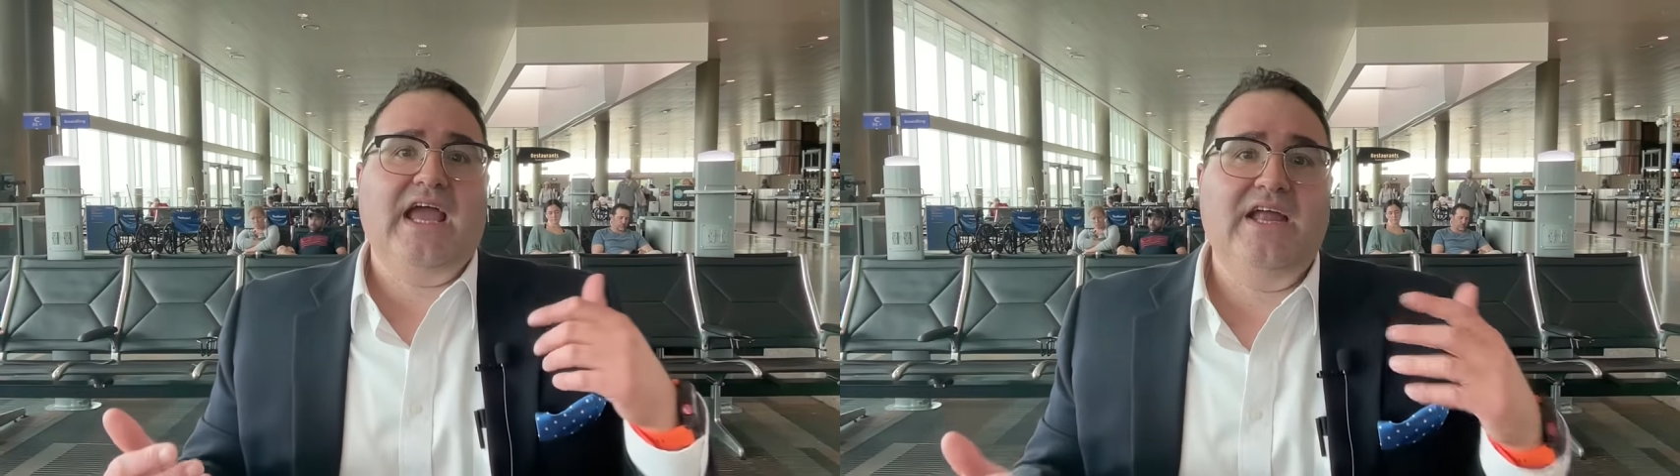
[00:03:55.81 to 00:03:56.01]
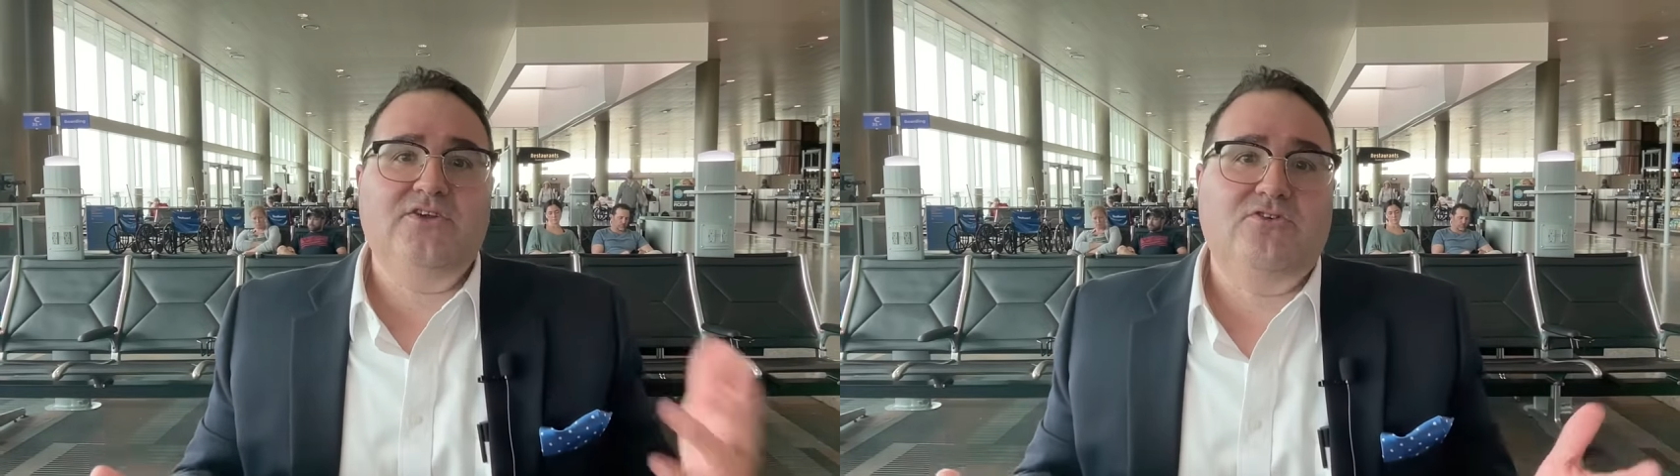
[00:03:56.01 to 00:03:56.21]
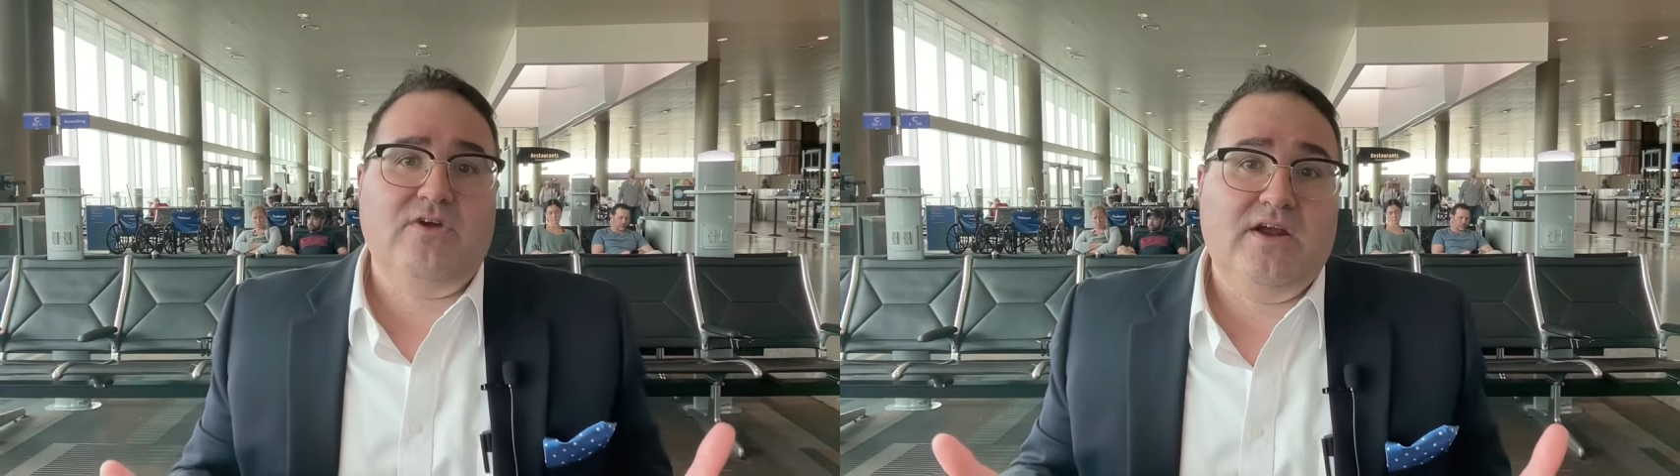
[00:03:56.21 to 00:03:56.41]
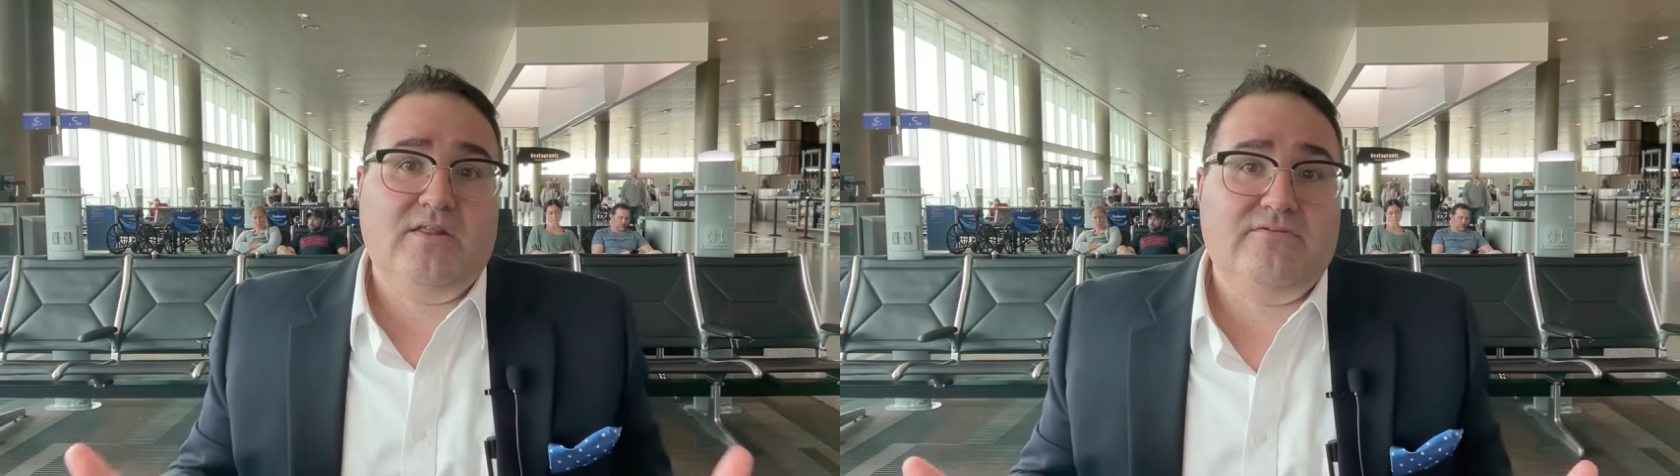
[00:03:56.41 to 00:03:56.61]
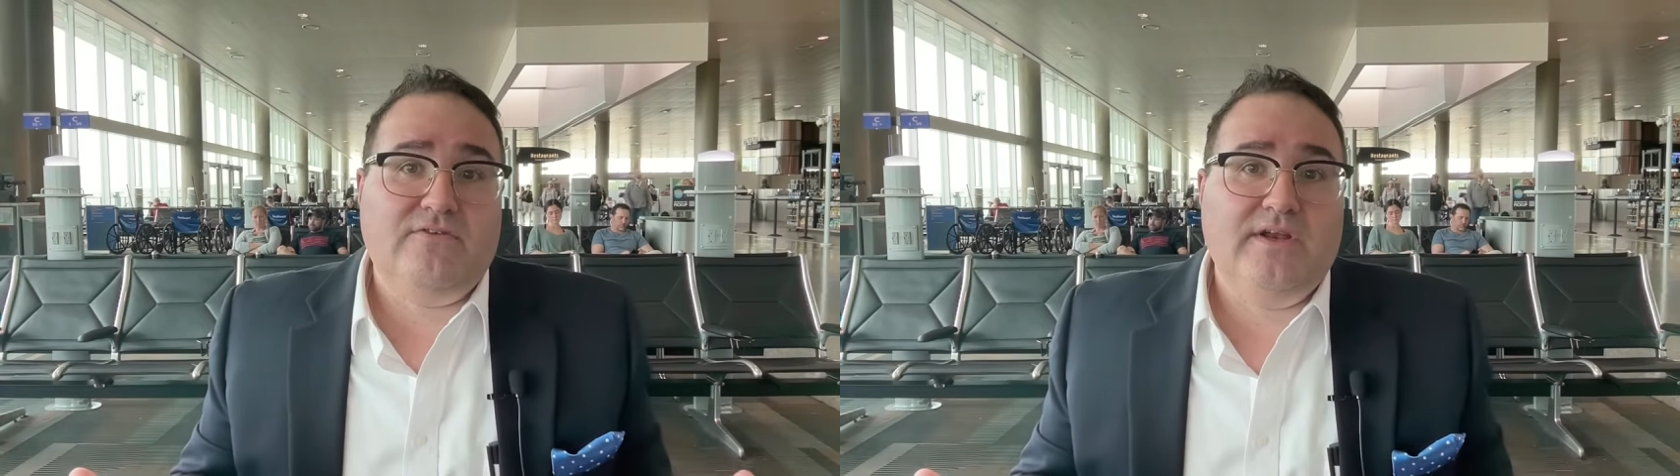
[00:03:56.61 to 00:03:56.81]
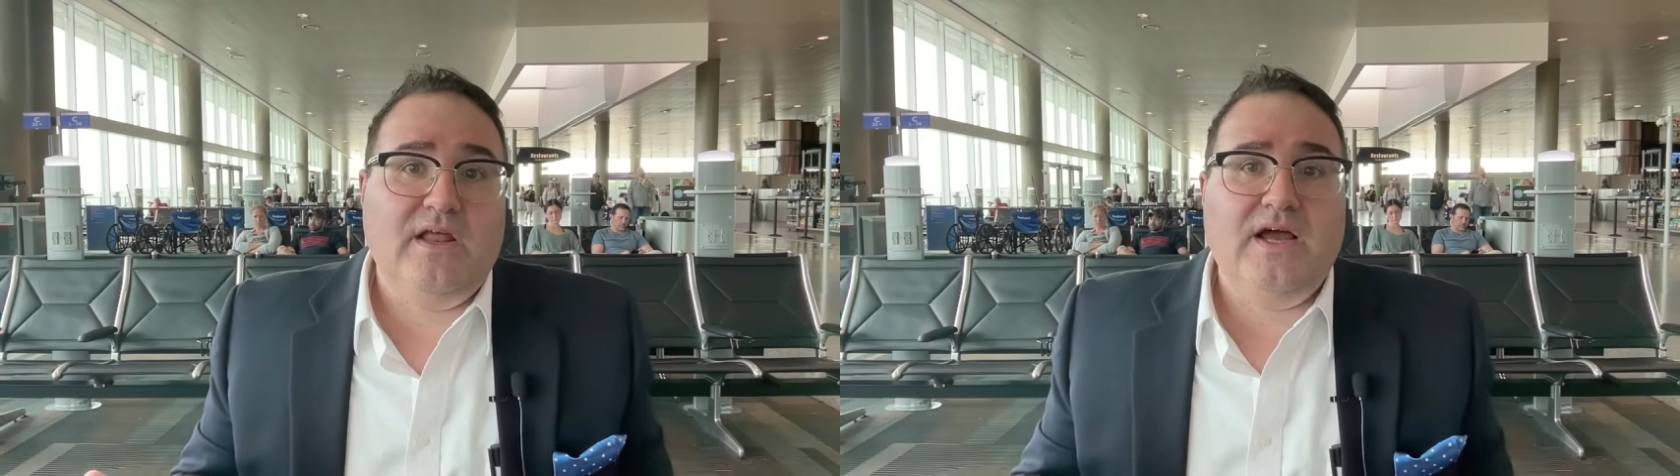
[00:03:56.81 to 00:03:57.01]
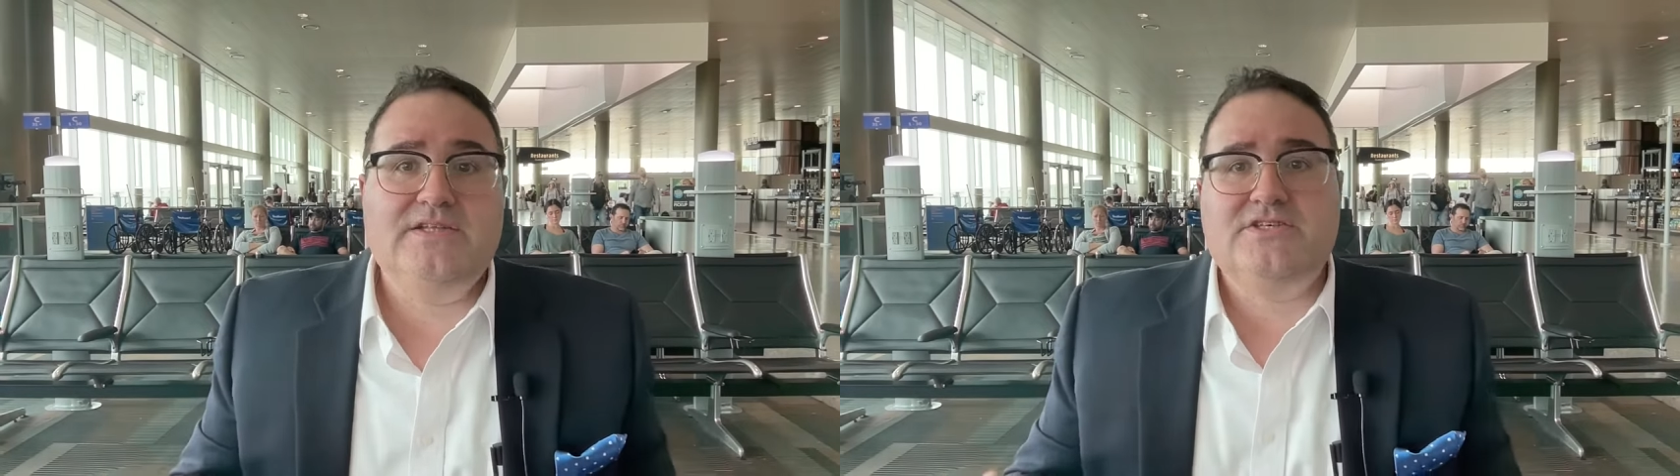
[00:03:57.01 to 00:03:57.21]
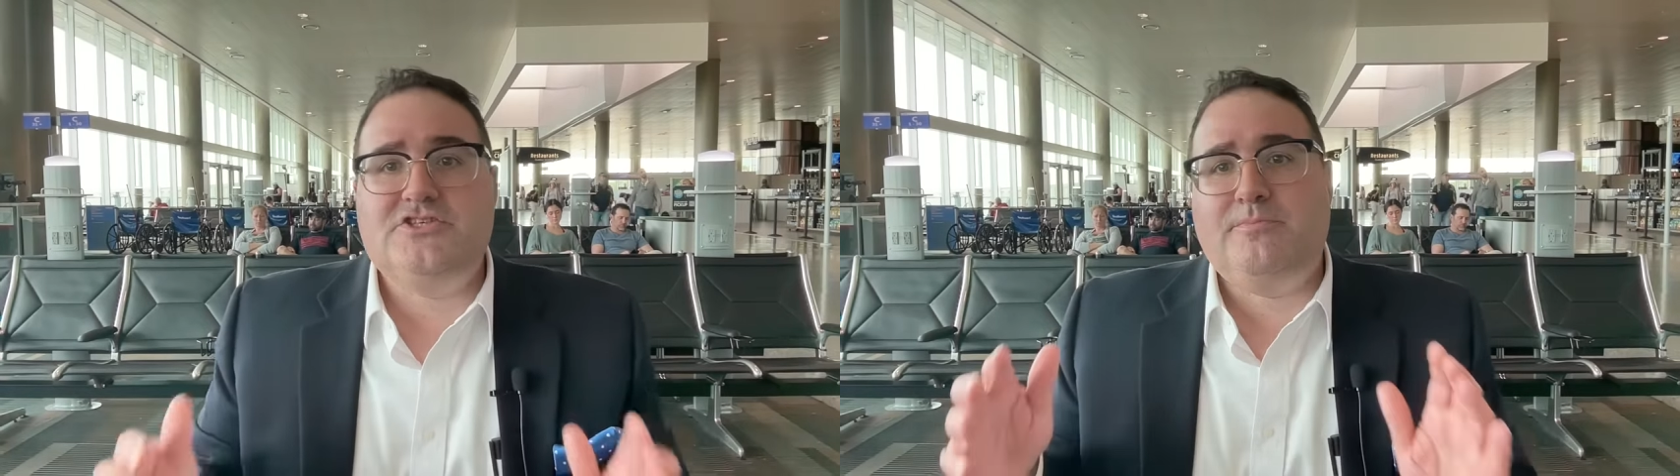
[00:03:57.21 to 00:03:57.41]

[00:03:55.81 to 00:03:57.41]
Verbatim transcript: and Ukraine on the front lines is